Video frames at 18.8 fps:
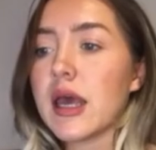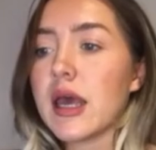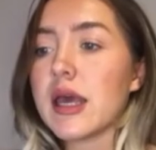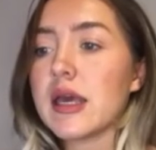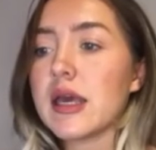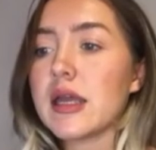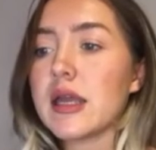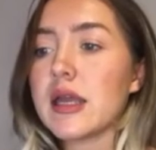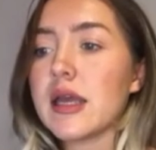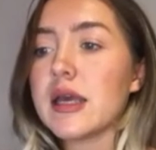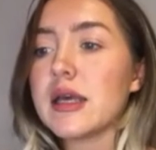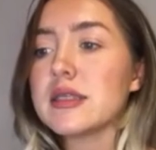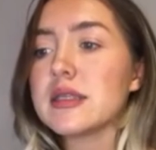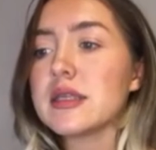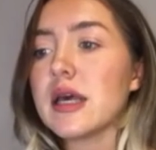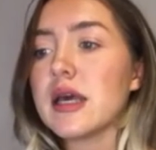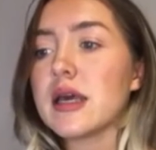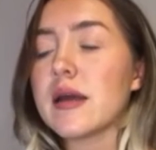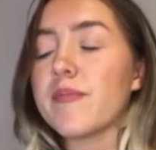It is
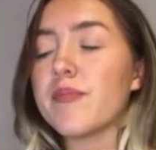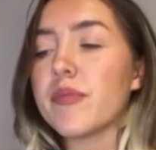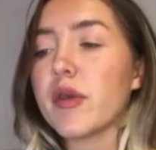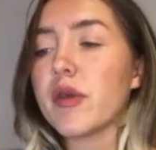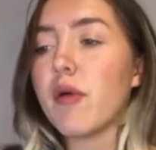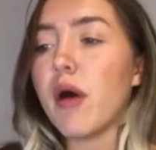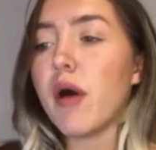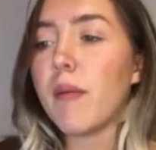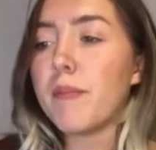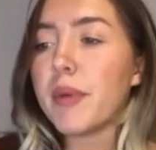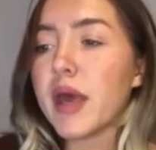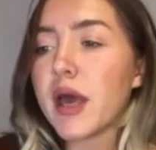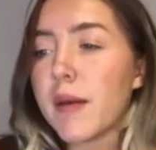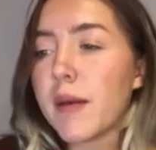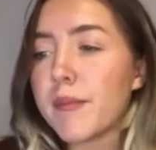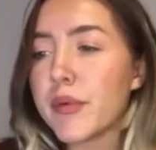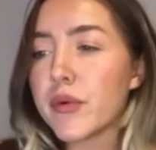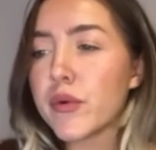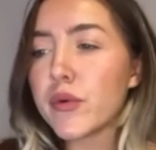like a
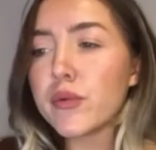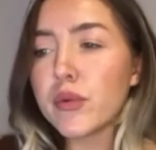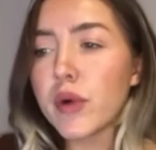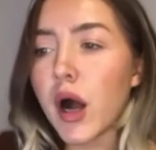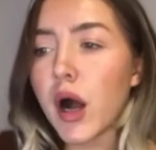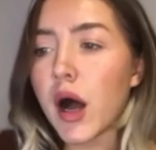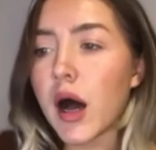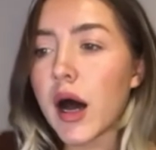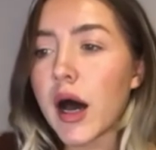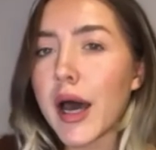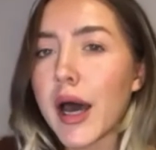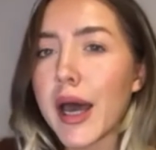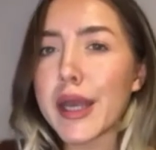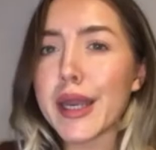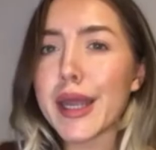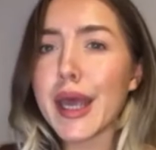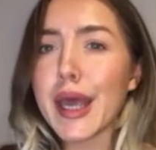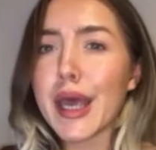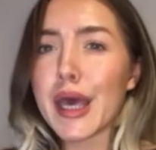bamboo
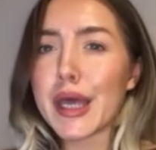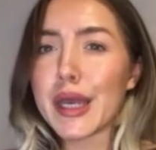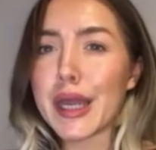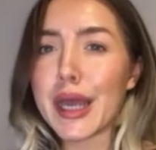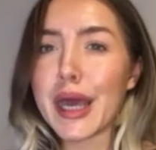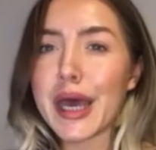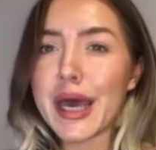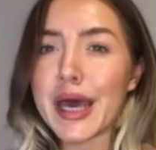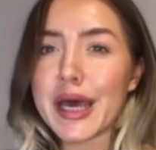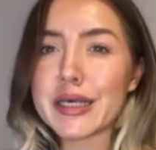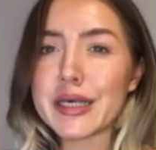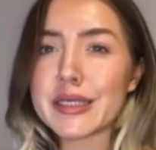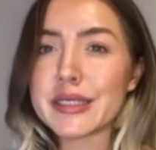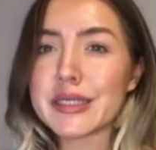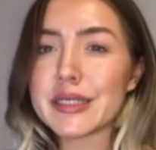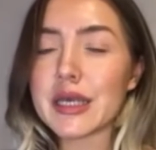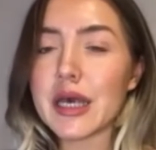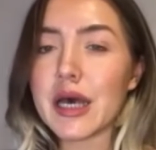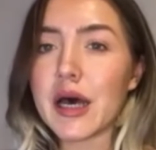rod, and it has
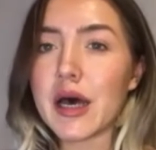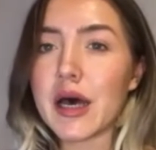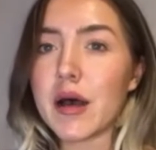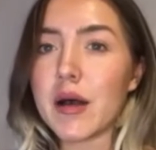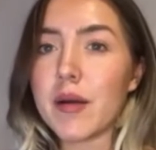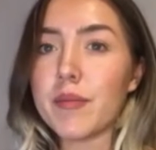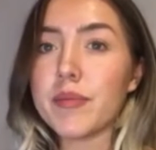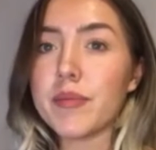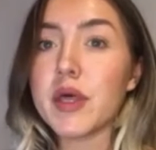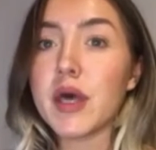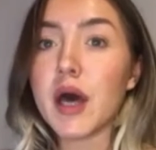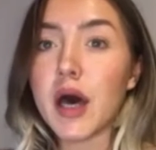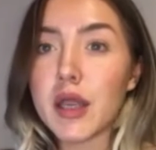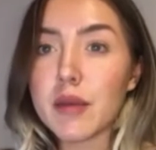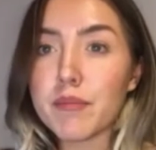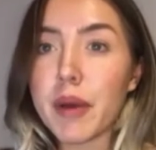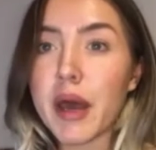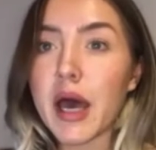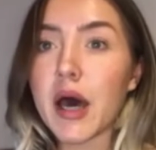
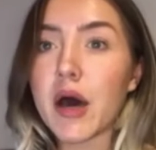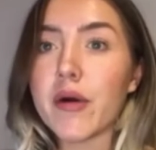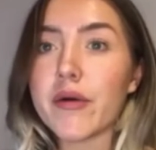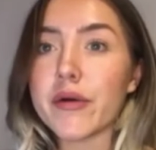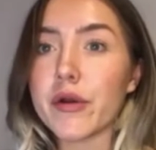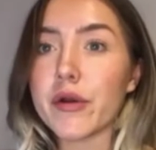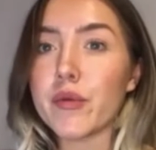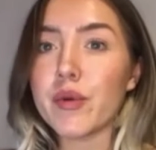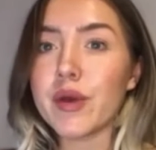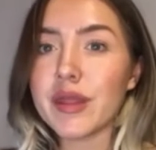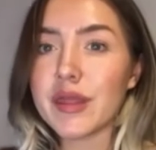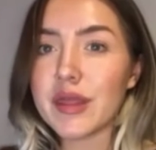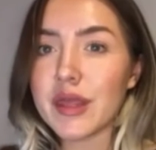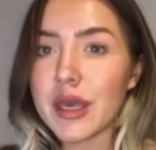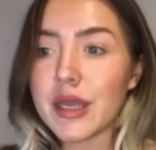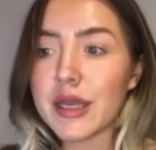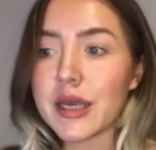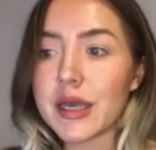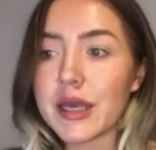gunpowder
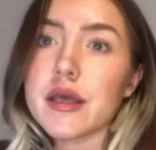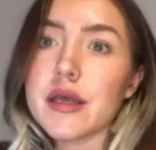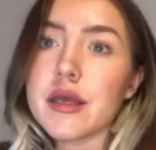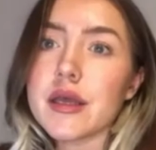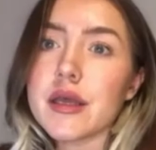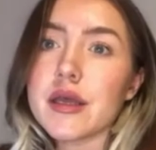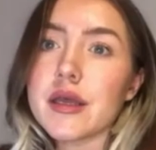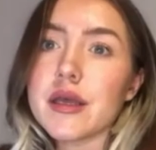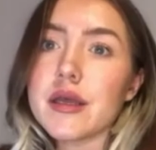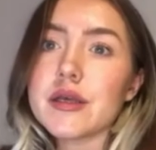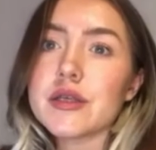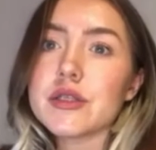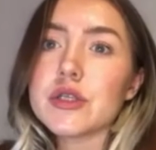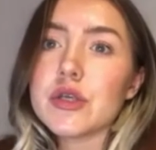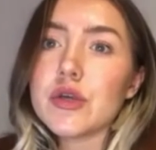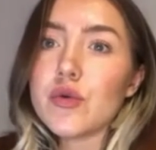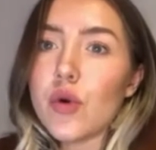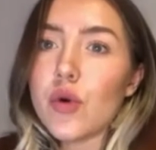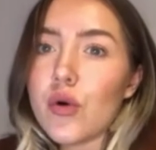within it.
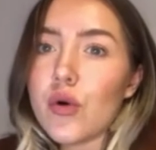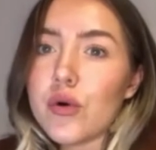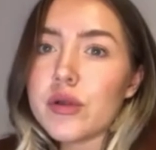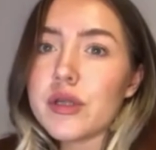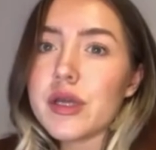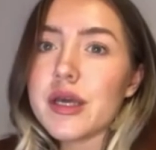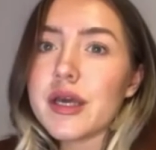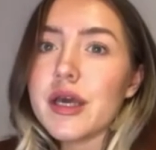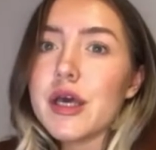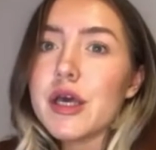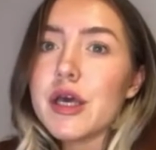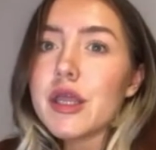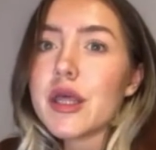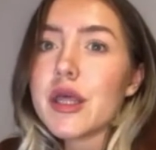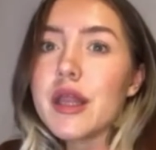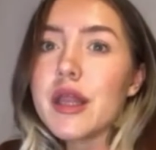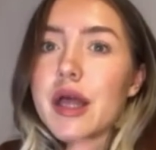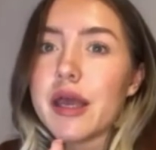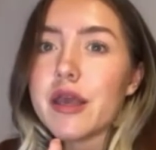So you hold it,
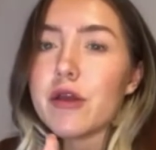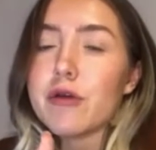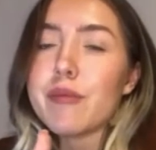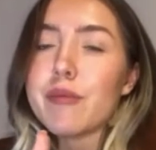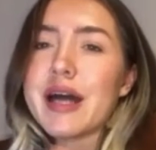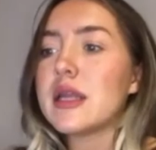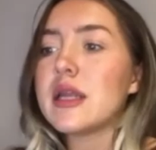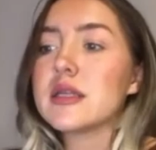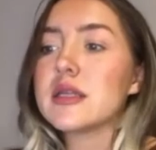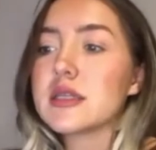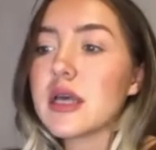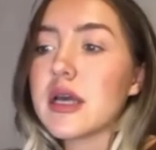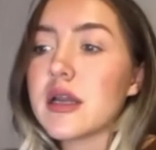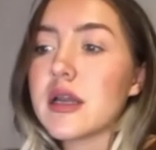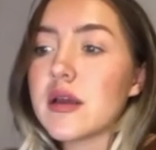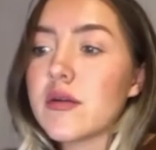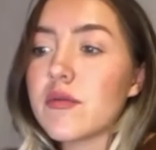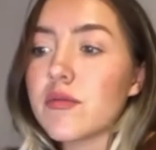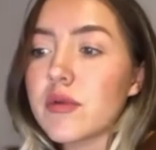you light your match, and
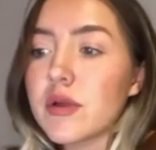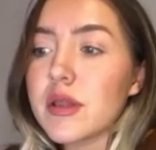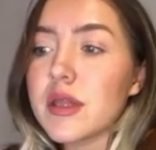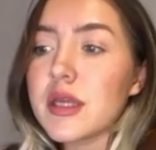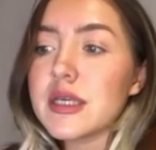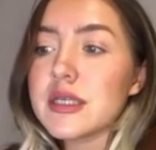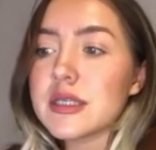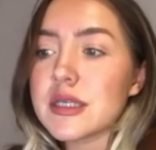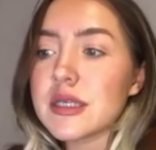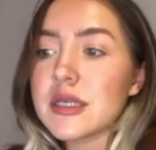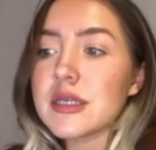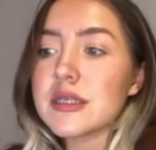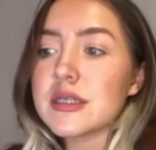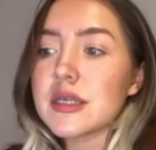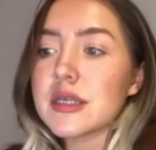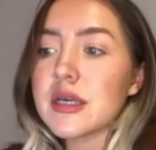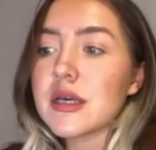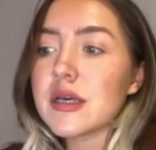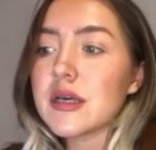it
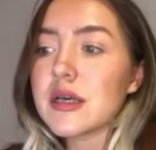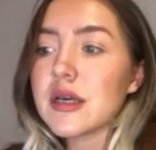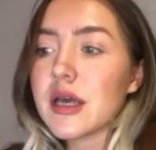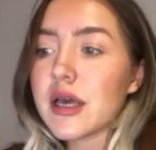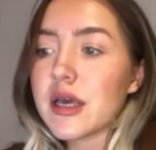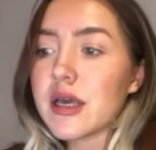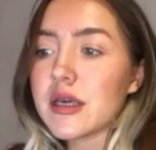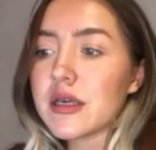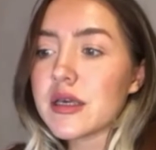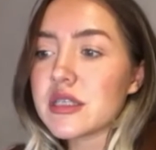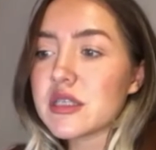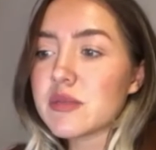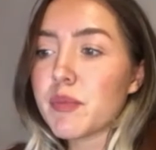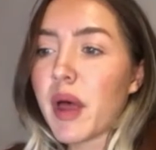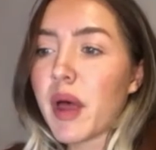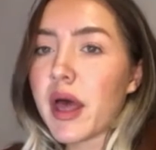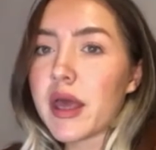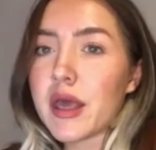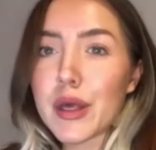releases a
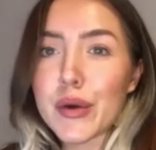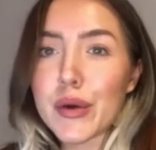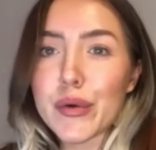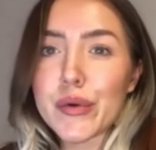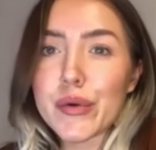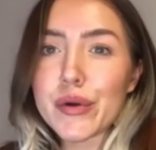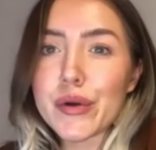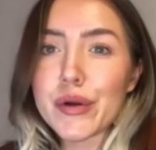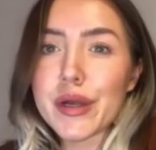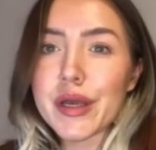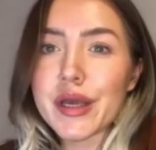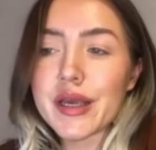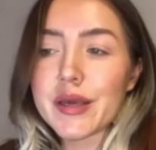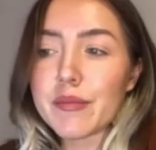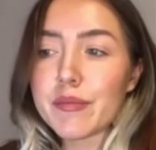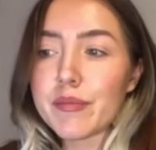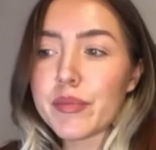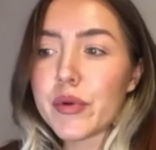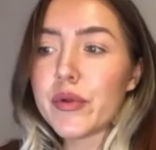spike or a
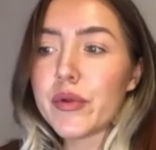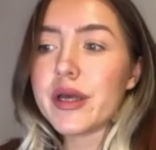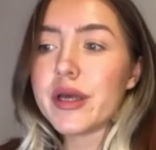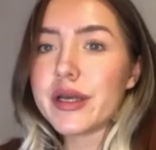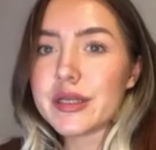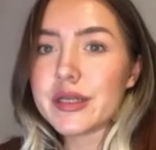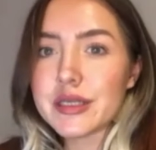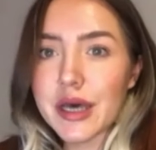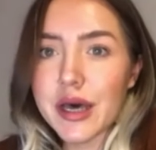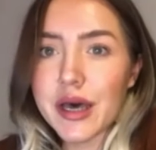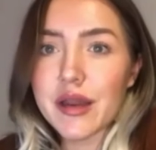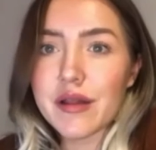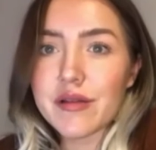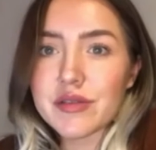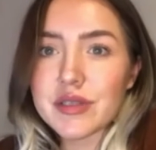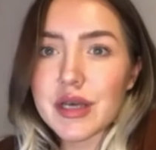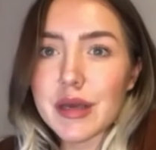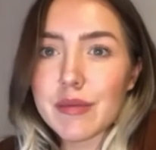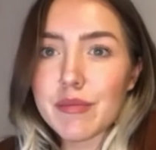bullet kind of
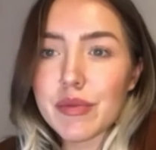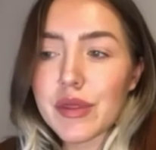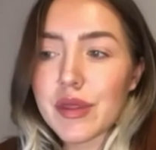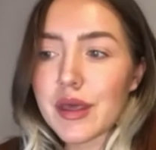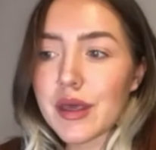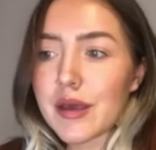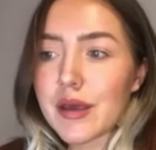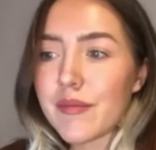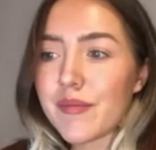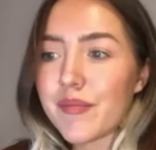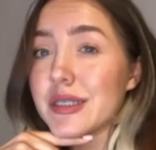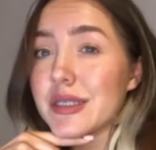type thing.